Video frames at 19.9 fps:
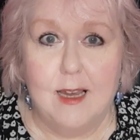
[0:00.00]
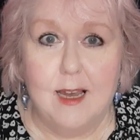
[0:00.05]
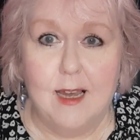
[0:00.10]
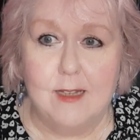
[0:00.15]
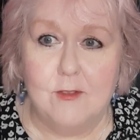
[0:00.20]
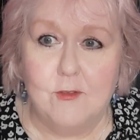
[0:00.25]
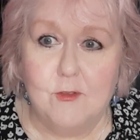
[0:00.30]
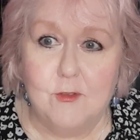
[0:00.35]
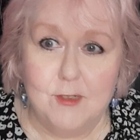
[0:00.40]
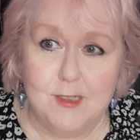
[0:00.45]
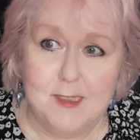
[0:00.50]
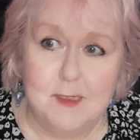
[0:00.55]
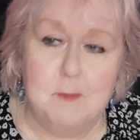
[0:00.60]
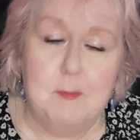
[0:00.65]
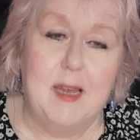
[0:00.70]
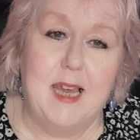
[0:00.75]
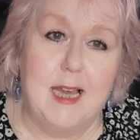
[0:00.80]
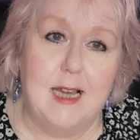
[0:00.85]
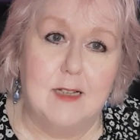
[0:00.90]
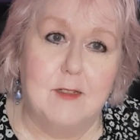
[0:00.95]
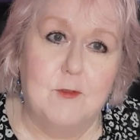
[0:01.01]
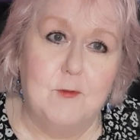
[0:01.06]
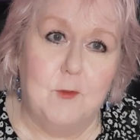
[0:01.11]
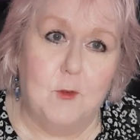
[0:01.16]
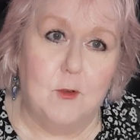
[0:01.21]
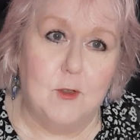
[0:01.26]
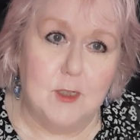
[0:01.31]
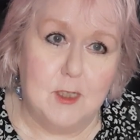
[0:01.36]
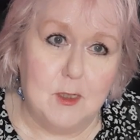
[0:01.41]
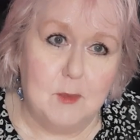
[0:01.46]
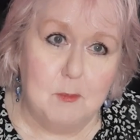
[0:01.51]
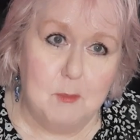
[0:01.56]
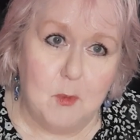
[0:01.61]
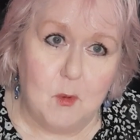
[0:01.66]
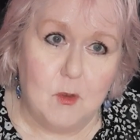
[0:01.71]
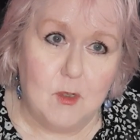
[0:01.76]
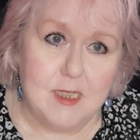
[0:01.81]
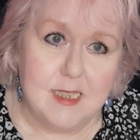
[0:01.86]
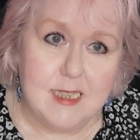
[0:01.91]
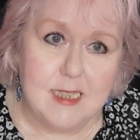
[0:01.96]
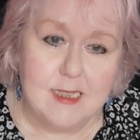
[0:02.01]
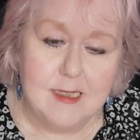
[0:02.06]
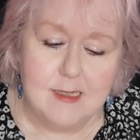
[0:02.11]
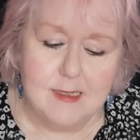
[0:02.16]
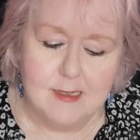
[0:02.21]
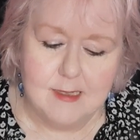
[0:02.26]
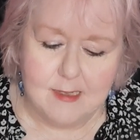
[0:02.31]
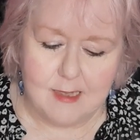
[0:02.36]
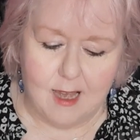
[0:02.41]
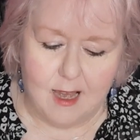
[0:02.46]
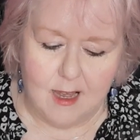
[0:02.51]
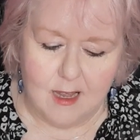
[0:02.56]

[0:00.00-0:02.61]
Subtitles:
and respect for their bodies.